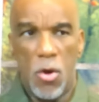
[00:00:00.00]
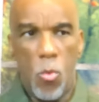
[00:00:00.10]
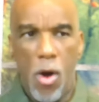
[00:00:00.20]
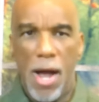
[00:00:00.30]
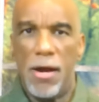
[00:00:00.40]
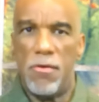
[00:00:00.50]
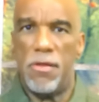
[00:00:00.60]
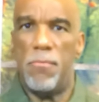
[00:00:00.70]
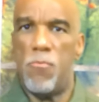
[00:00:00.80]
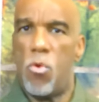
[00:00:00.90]
Why are
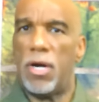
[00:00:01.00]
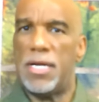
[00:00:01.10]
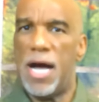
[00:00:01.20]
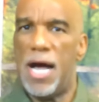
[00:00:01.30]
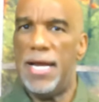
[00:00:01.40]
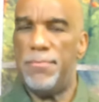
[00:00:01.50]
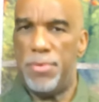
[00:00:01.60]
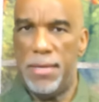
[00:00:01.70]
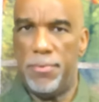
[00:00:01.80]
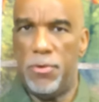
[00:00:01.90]
there more kind
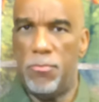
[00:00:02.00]
people,